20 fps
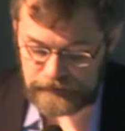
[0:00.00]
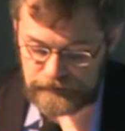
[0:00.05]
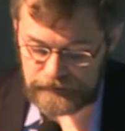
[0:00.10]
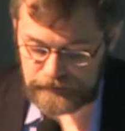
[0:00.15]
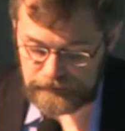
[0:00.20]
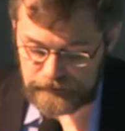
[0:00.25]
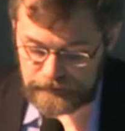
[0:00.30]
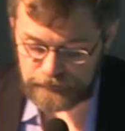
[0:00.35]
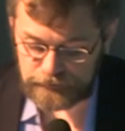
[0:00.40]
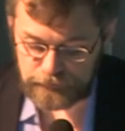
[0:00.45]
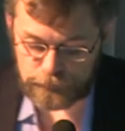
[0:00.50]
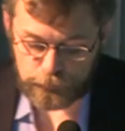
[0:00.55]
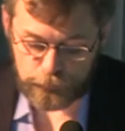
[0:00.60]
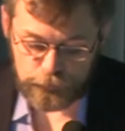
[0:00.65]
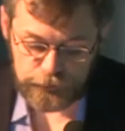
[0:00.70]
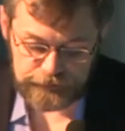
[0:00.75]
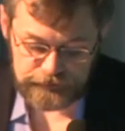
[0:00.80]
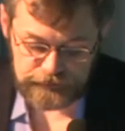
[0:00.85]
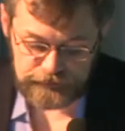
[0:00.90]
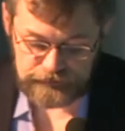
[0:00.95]

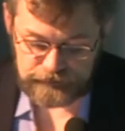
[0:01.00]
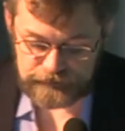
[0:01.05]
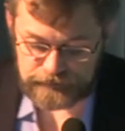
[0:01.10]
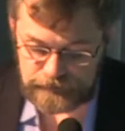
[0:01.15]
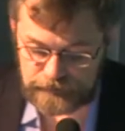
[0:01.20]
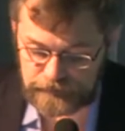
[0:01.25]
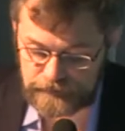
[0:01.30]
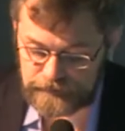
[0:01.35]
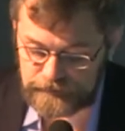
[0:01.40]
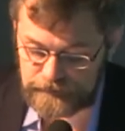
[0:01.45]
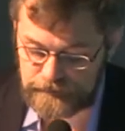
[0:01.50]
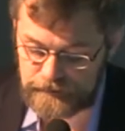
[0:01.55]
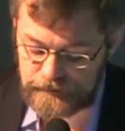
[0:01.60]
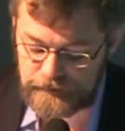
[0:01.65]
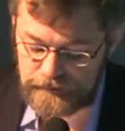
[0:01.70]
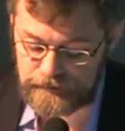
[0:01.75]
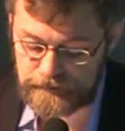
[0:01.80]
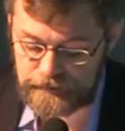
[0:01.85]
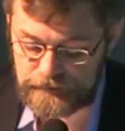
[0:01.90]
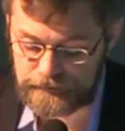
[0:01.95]

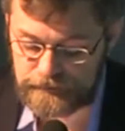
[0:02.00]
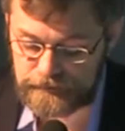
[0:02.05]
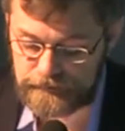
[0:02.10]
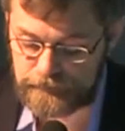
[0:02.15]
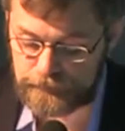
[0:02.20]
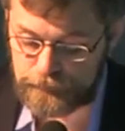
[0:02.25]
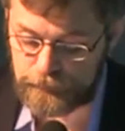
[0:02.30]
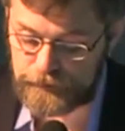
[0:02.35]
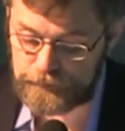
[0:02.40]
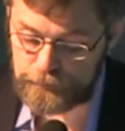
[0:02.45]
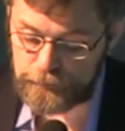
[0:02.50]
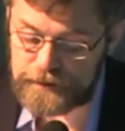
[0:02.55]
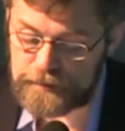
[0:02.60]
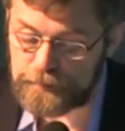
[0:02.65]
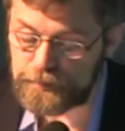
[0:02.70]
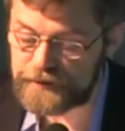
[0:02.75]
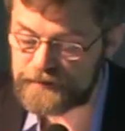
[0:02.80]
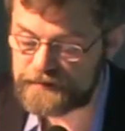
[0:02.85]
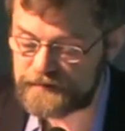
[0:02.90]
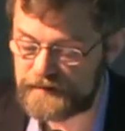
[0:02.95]
when
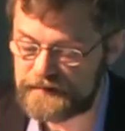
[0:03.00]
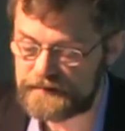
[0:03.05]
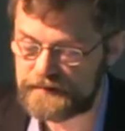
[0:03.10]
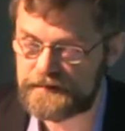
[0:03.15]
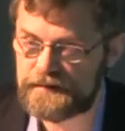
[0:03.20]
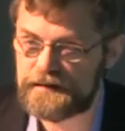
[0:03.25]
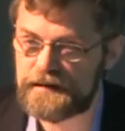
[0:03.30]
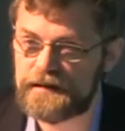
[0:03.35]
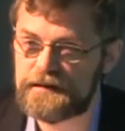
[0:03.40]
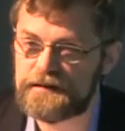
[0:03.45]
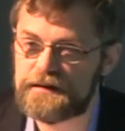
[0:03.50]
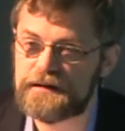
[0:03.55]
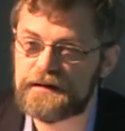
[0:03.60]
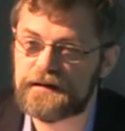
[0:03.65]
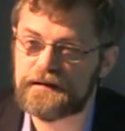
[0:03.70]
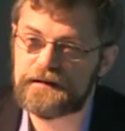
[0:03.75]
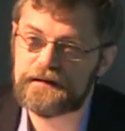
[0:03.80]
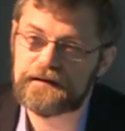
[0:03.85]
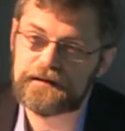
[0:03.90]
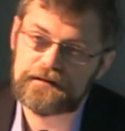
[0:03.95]
we presented the
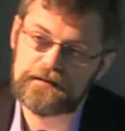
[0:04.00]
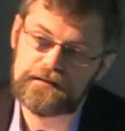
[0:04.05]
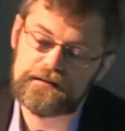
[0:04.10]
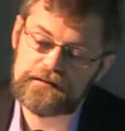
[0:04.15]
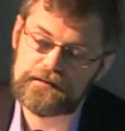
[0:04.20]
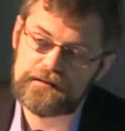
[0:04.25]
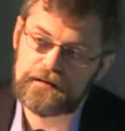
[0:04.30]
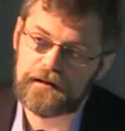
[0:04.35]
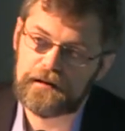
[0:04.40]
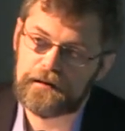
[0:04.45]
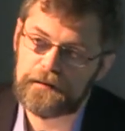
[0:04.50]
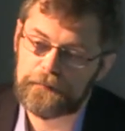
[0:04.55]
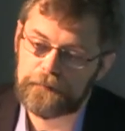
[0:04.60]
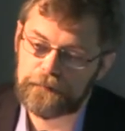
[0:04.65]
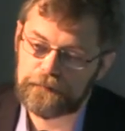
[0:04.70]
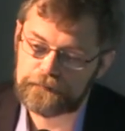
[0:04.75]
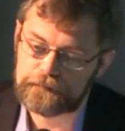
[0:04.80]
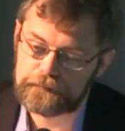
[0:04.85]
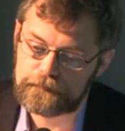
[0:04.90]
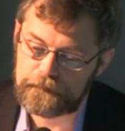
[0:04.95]
idea that
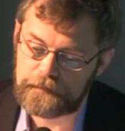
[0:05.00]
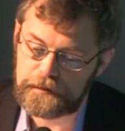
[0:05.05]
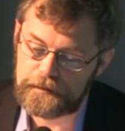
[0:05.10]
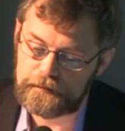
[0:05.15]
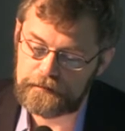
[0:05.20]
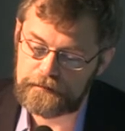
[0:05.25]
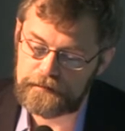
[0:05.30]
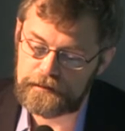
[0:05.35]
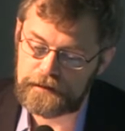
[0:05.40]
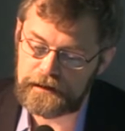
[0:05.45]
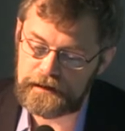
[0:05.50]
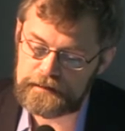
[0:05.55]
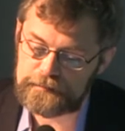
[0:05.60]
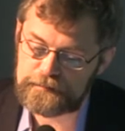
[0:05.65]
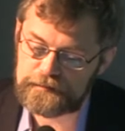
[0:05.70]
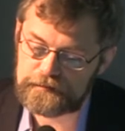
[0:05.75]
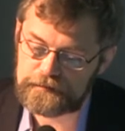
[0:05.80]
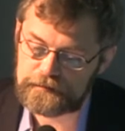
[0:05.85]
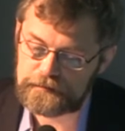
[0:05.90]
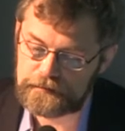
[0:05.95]
the
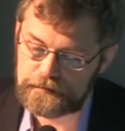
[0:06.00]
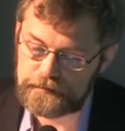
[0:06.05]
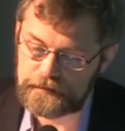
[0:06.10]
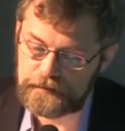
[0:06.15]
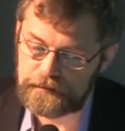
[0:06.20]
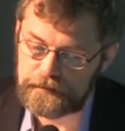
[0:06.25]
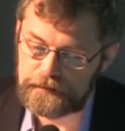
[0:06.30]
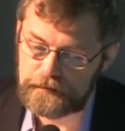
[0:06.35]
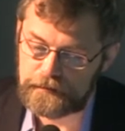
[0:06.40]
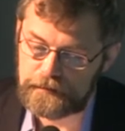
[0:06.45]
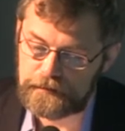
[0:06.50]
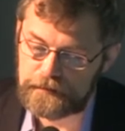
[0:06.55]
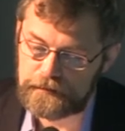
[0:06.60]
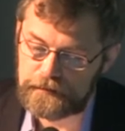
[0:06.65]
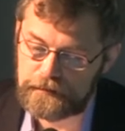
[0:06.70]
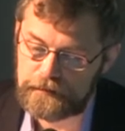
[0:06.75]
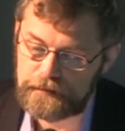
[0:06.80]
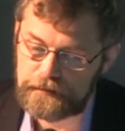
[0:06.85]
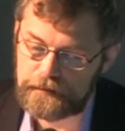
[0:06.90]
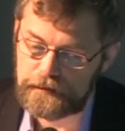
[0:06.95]
apes
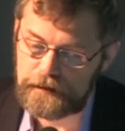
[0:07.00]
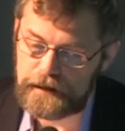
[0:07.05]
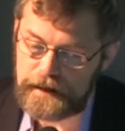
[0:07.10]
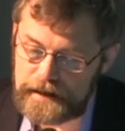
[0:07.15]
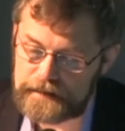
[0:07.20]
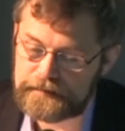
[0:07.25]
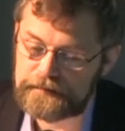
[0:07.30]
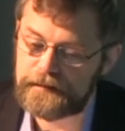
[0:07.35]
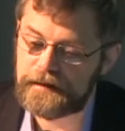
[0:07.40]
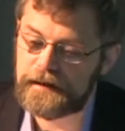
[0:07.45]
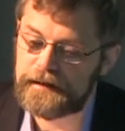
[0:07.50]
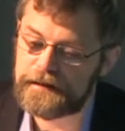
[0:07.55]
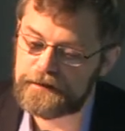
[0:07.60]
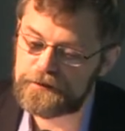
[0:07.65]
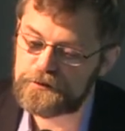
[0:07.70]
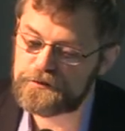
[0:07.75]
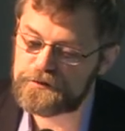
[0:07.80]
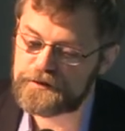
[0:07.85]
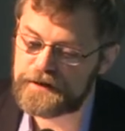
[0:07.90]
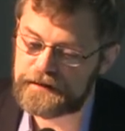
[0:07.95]
had an
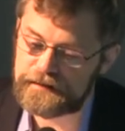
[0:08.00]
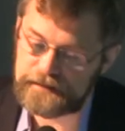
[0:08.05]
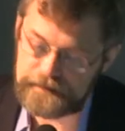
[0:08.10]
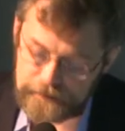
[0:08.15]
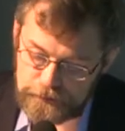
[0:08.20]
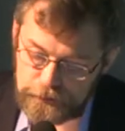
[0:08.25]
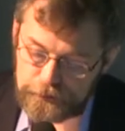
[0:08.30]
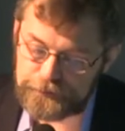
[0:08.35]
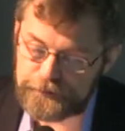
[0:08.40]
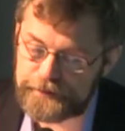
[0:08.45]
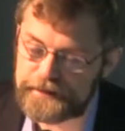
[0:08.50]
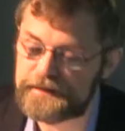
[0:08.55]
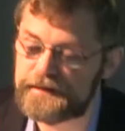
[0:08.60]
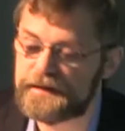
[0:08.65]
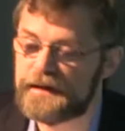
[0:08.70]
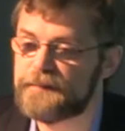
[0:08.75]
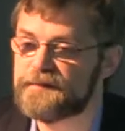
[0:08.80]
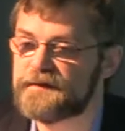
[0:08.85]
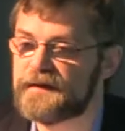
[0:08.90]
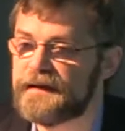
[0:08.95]
understanding, the
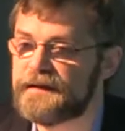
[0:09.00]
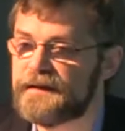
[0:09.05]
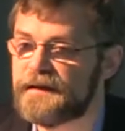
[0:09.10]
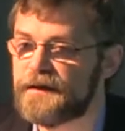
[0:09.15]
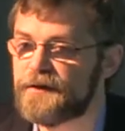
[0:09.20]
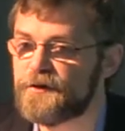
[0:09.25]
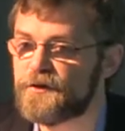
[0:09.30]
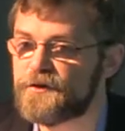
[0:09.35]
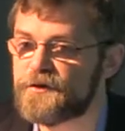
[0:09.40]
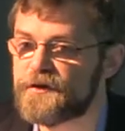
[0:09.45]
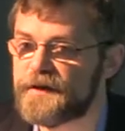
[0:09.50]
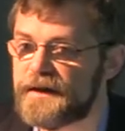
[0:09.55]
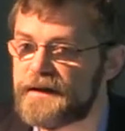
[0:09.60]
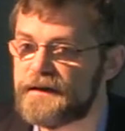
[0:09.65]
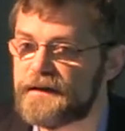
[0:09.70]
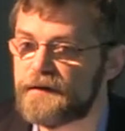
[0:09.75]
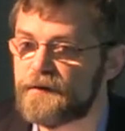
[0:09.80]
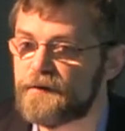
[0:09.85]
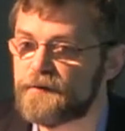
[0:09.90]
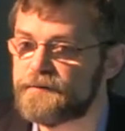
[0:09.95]
enculturated apes had an
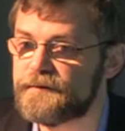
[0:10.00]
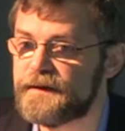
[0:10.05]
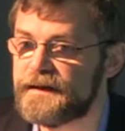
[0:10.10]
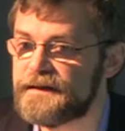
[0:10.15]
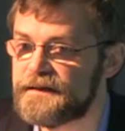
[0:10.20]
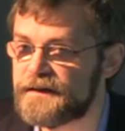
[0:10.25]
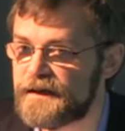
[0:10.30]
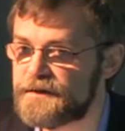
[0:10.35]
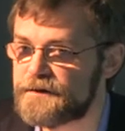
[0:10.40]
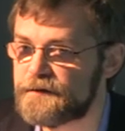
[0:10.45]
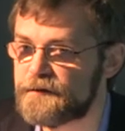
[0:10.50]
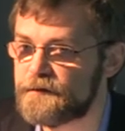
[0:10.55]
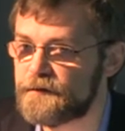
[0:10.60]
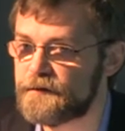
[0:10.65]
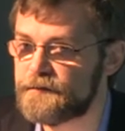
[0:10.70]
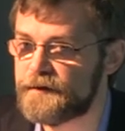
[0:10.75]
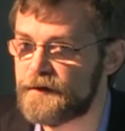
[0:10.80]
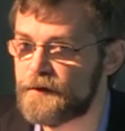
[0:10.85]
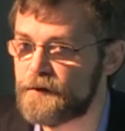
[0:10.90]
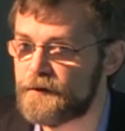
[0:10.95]
understanding of the intentions
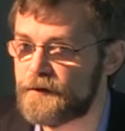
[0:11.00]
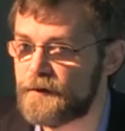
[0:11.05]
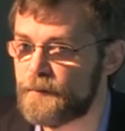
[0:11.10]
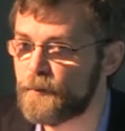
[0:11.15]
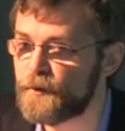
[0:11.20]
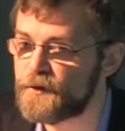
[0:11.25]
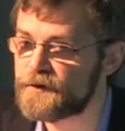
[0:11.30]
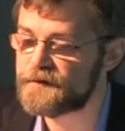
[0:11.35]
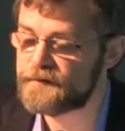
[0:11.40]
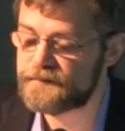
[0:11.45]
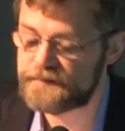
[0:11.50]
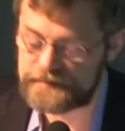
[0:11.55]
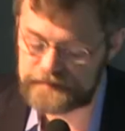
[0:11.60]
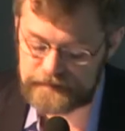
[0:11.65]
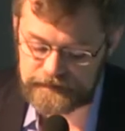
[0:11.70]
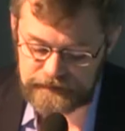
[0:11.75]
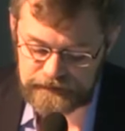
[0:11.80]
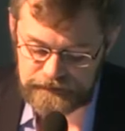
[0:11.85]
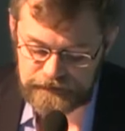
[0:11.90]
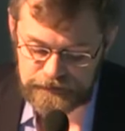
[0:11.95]
of the other, a more
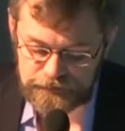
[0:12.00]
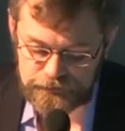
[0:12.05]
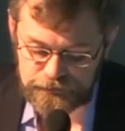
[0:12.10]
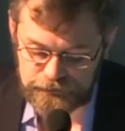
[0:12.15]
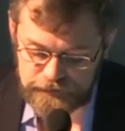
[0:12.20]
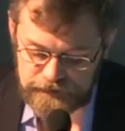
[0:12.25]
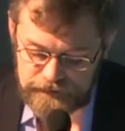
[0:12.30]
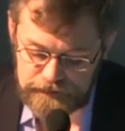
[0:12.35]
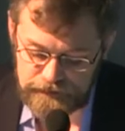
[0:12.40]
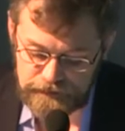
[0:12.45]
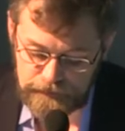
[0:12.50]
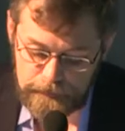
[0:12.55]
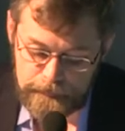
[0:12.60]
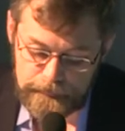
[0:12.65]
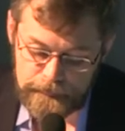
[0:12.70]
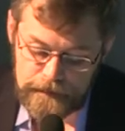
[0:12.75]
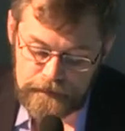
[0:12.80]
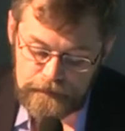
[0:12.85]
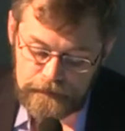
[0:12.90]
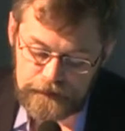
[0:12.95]
sophisticated understanding,
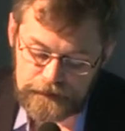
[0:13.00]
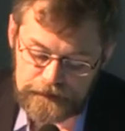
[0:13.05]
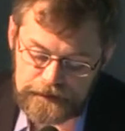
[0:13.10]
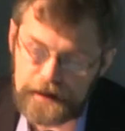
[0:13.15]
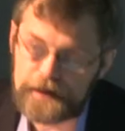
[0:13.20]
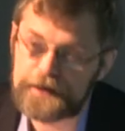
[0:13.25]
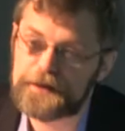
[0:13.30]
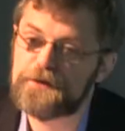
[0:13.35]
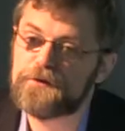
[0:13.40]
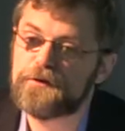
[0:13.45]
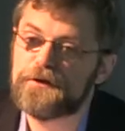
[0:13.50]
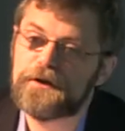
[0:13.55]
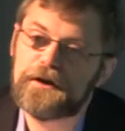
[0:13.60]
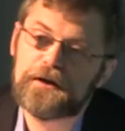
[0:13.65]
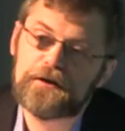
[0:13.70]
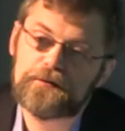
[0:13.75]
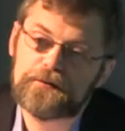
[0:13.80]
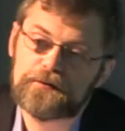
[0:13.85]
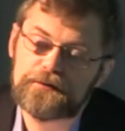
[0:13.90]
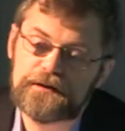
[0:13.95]
he argued,
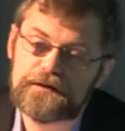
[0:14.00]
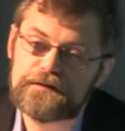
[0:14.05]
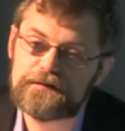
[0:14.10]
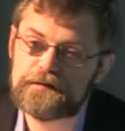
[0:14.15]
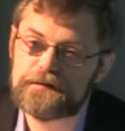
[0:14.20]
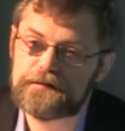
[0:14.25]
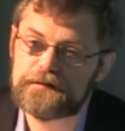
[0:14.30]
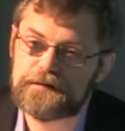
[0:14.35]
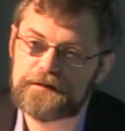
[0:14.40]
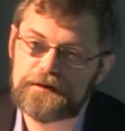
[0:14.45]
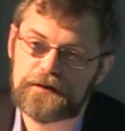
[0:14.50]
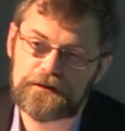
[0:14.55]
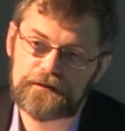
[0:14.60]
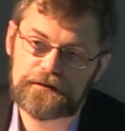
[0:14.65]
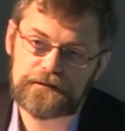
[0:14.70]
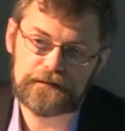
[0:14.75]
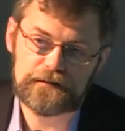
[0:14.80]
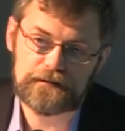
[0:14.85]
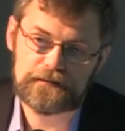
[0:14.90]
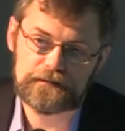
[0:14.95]
no, this is
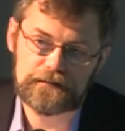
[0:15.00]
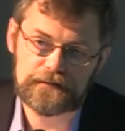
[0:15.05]
not,